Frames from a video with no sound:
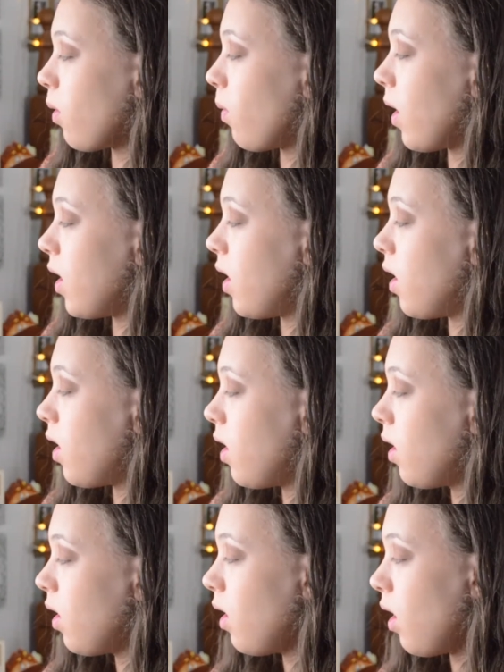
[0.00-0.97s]
when
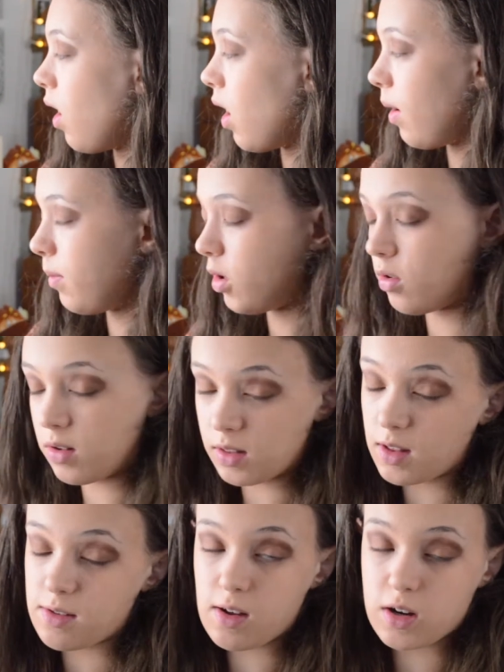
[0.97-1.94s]
I'm using
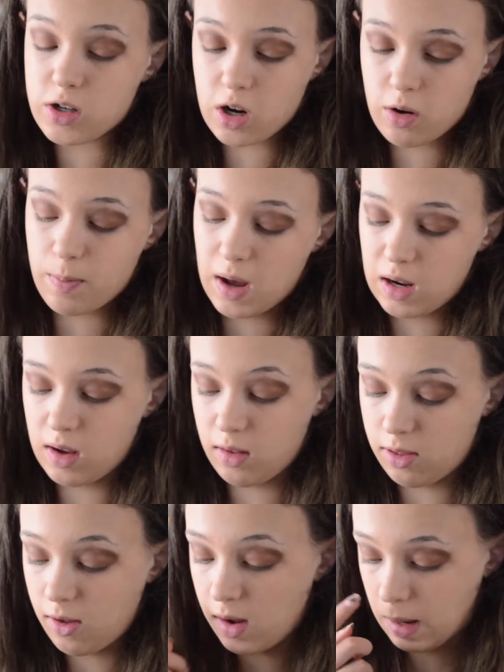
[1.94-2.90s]
this eyeshadow palette
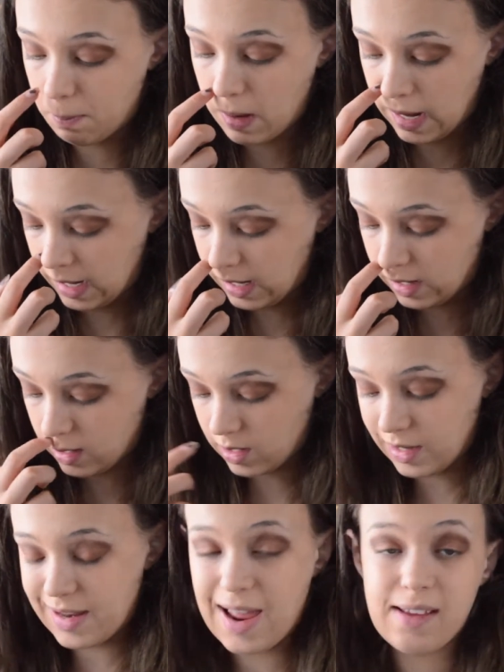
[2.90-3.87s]
is that I paid
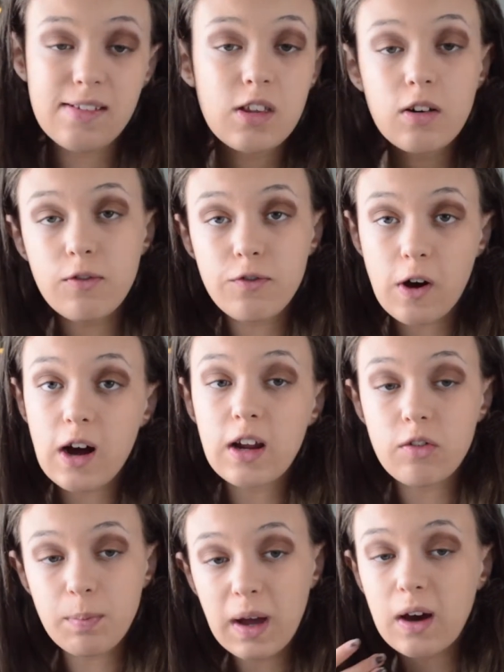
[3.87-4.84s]
less than
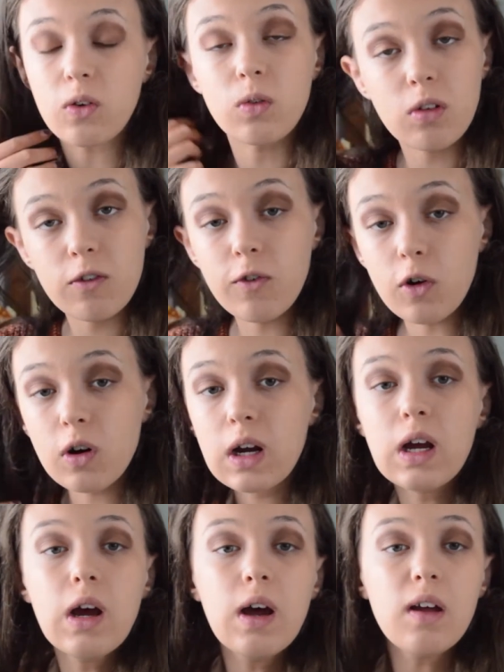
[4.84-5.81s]
£5 for it.
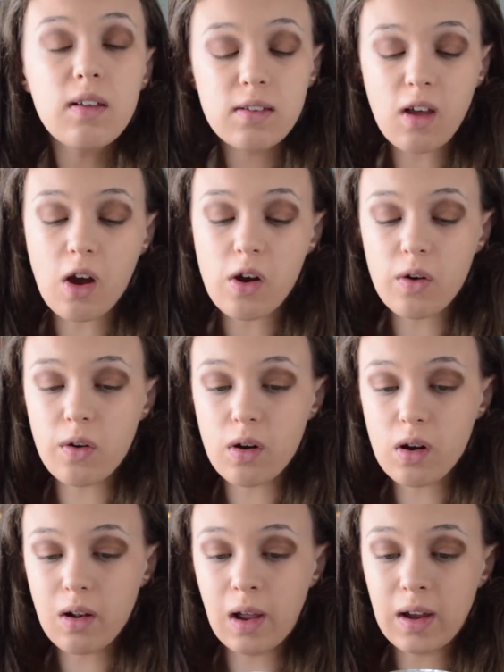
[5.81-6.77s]
So
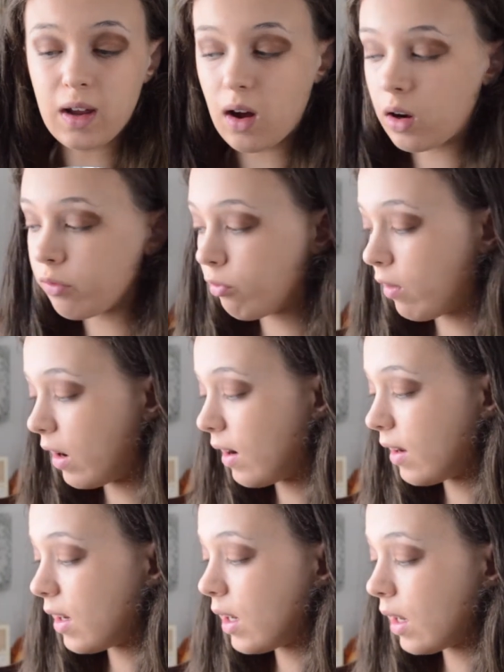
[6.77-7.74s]
like I
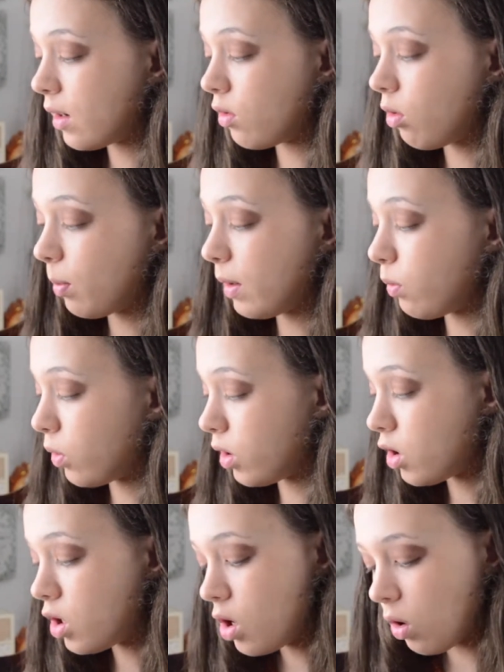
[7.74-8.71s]
really normally would
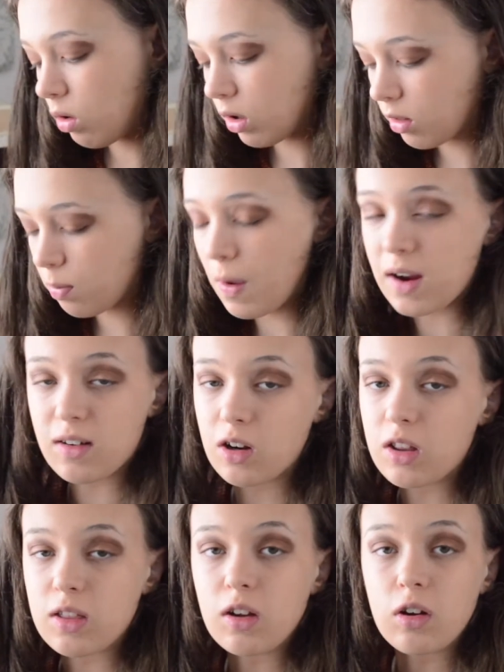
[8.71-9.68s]
not expect
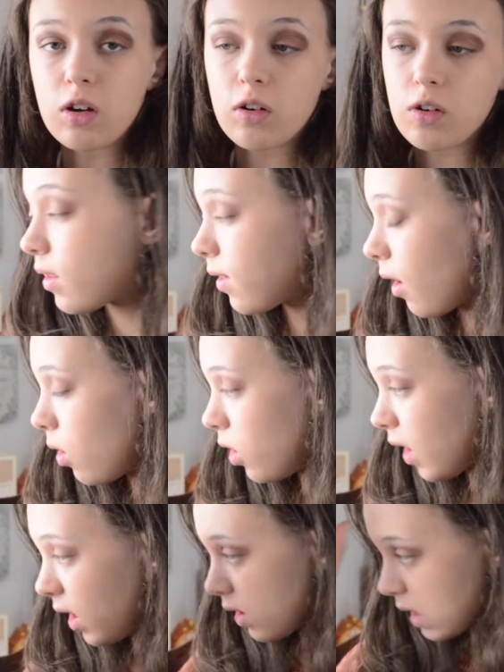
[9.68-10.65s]
anything good. So
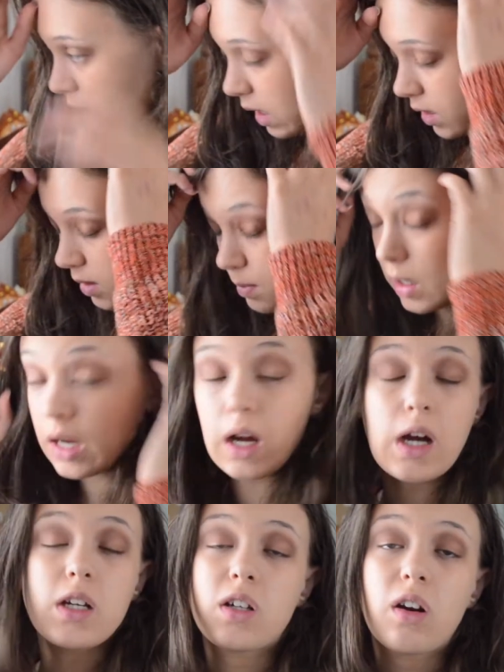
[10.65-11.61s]
that is my
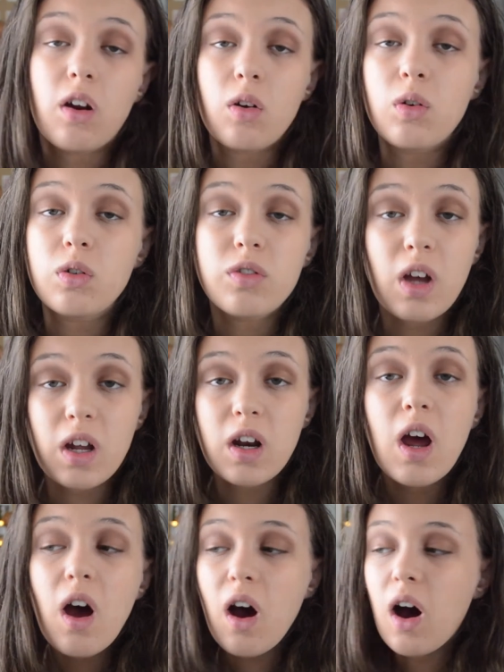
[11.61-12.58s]
eyeshadow all done.
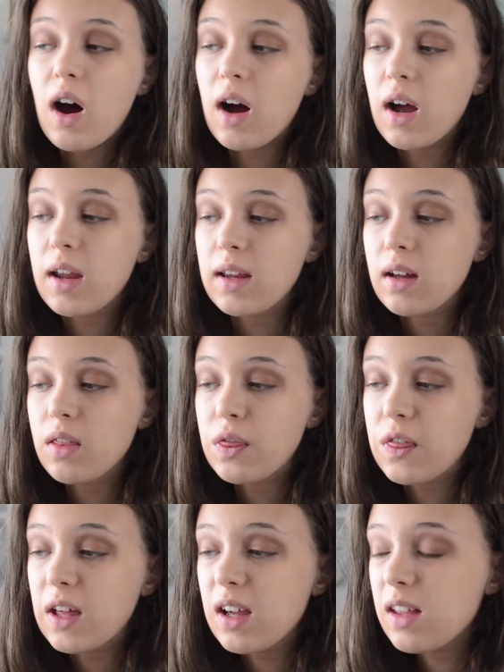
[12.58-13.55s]
I
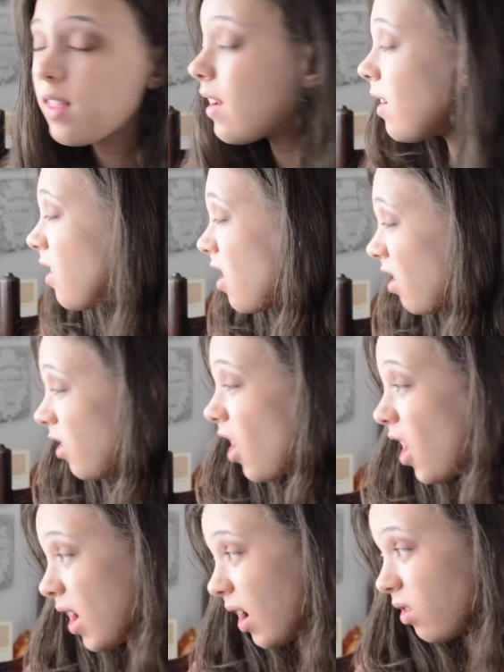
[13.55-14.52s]
think they didn't
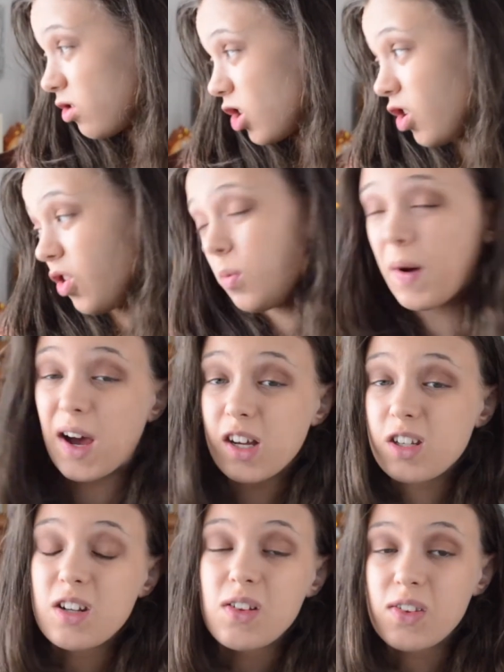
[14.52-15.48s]
turn out too
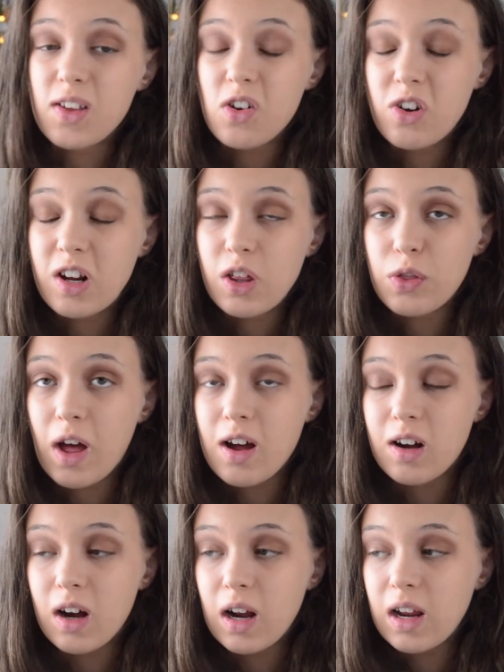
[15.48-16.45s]
bad considering that
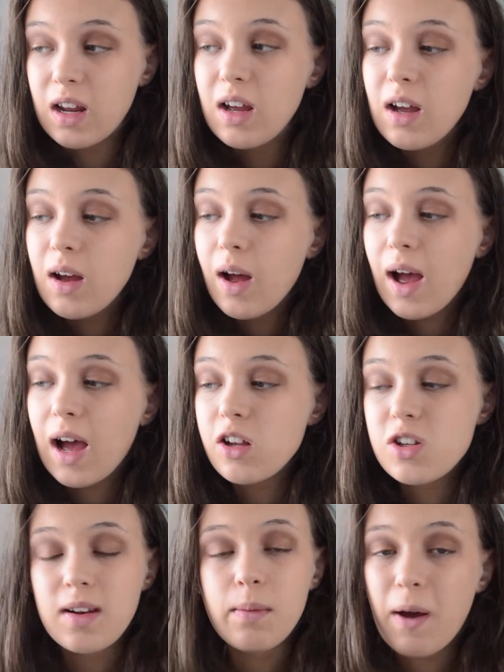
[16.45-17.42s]
I
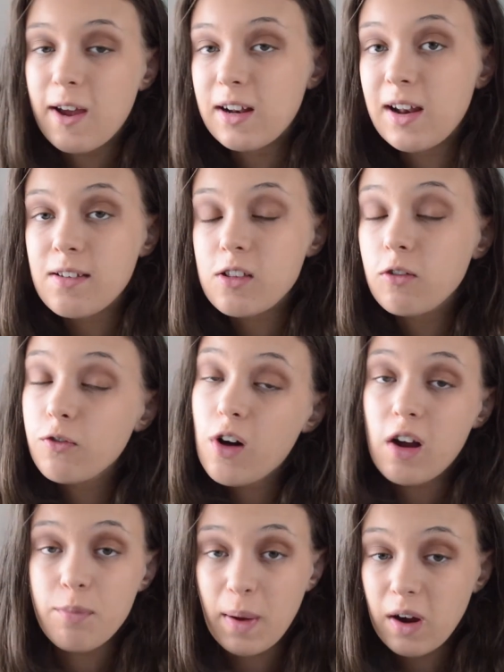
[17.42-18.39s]
actually paid less than
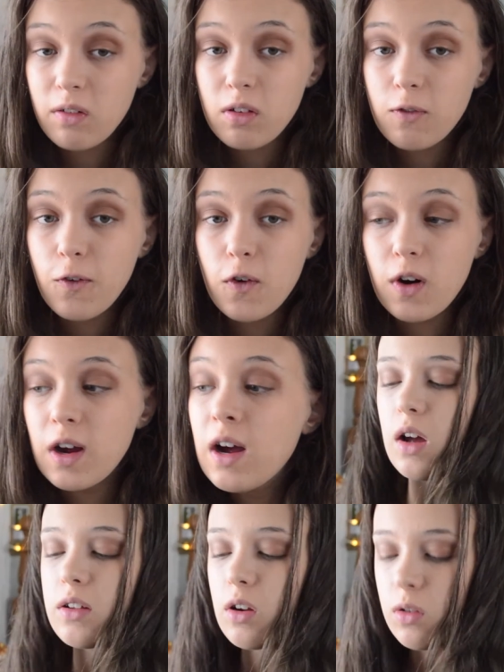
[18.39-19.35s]
£5 for it.
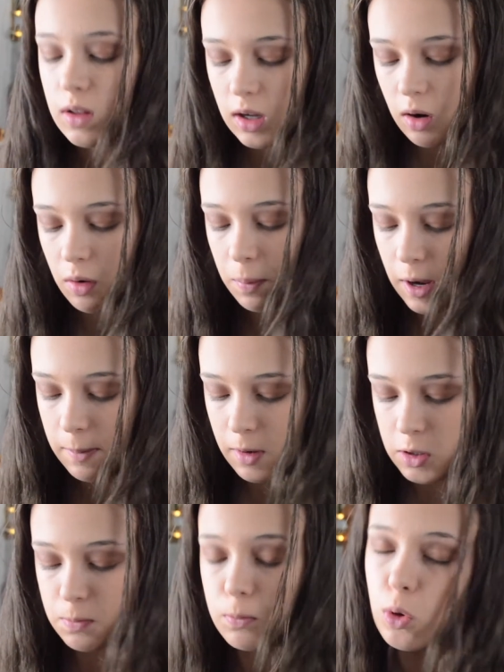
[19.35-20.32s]
I don't think I would pay
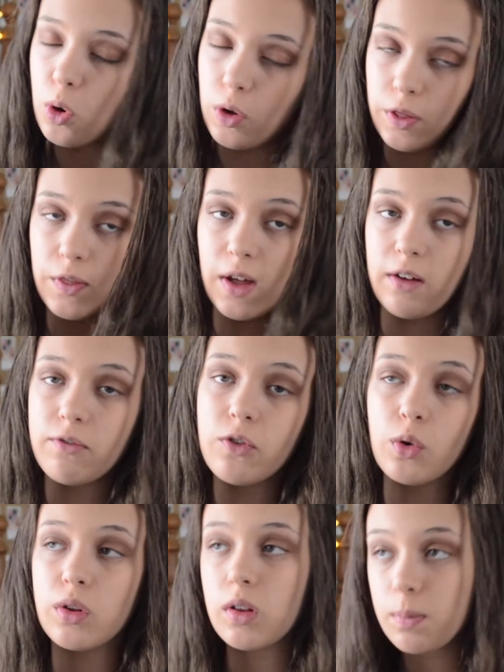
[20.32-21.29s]
much more than that
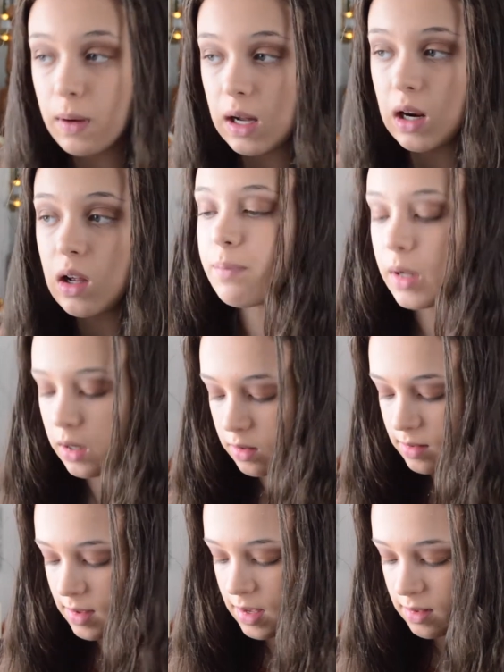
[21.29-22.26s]
for this palette
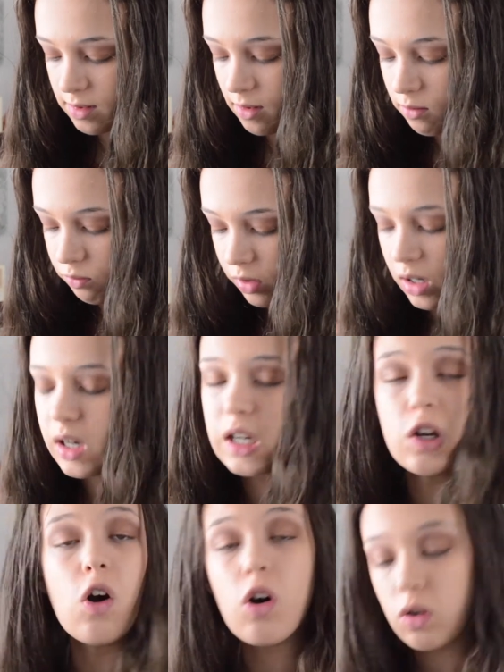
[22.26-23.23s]
because it's really
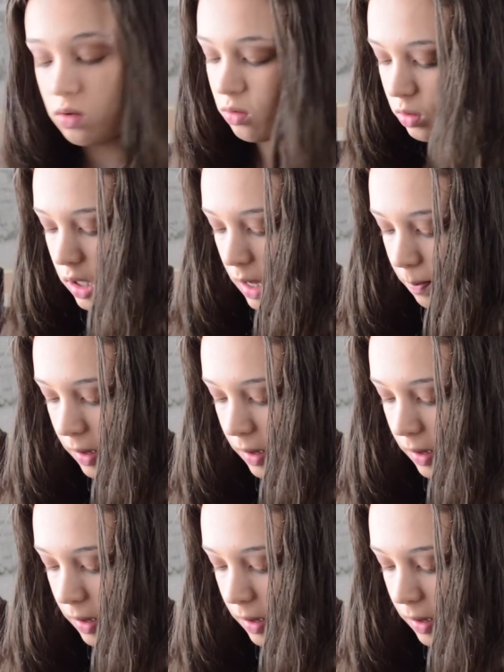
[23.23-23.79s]
not all that